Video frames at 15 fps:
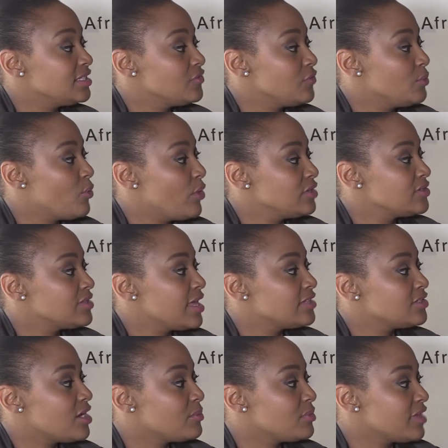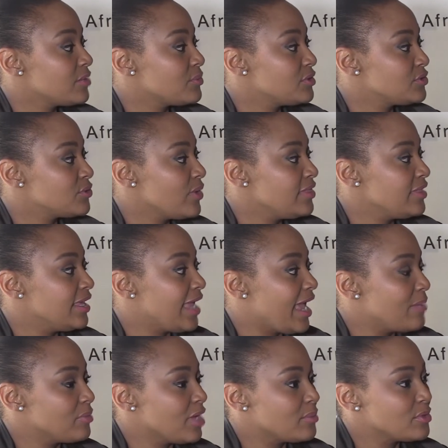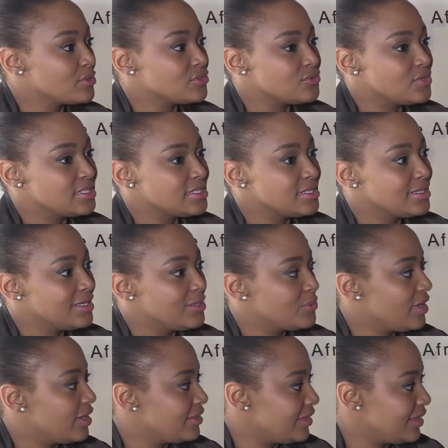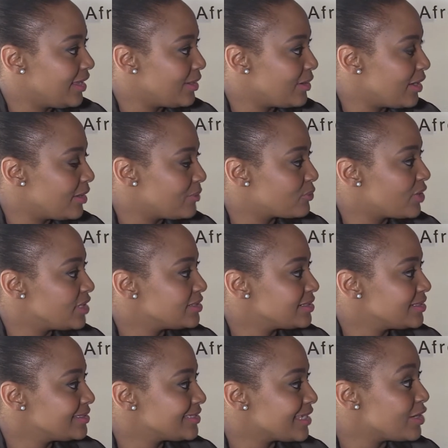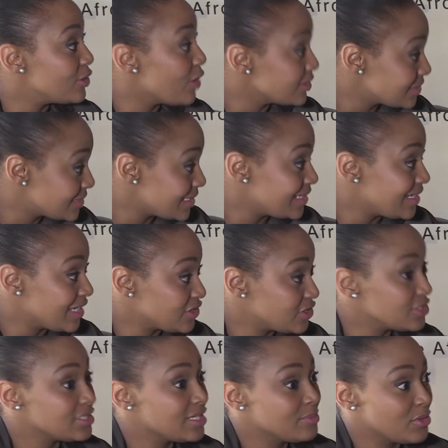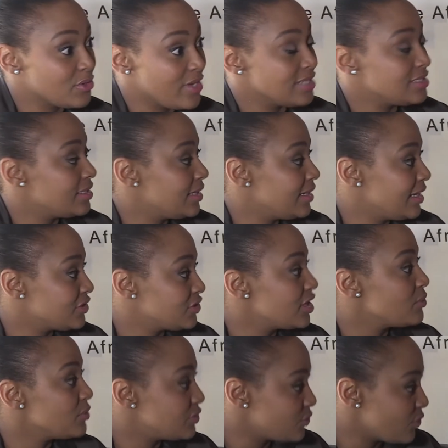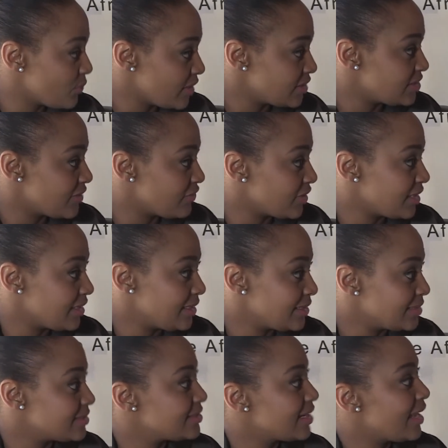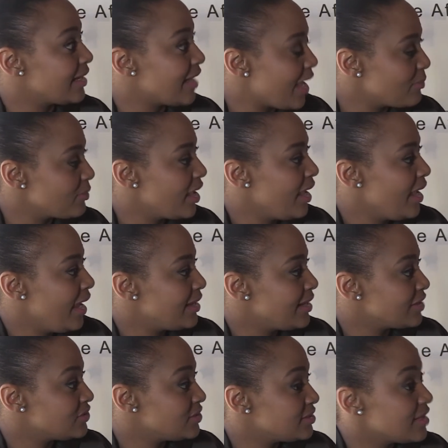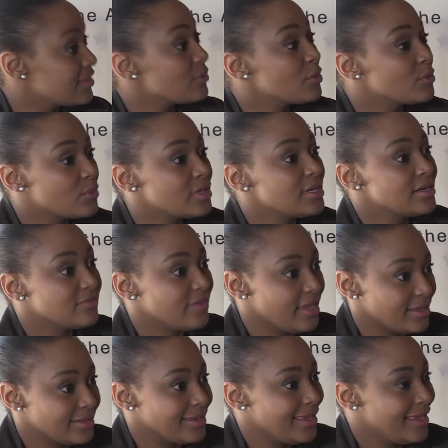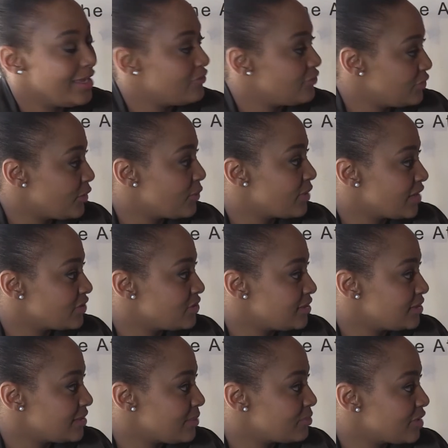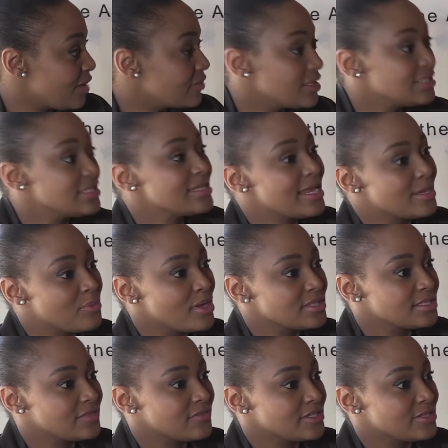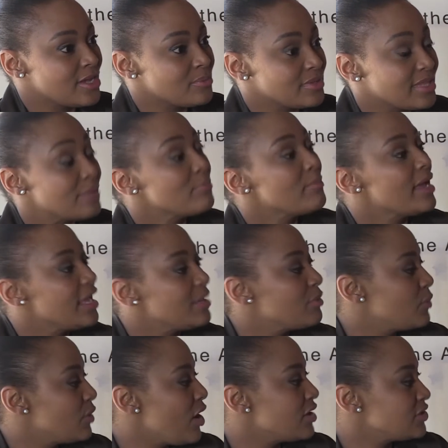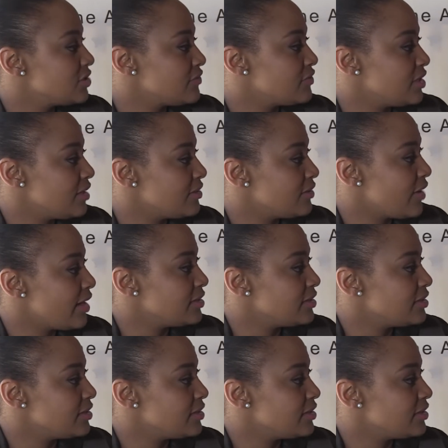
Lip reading: if we point to the example that we saw in the Gambia most recently, where the president lost the election, democratic election, and we saw West African leaders stand up and actually say that we will invade if you don't actually step down. Isn't that a positive example that maybe we are shifting in the right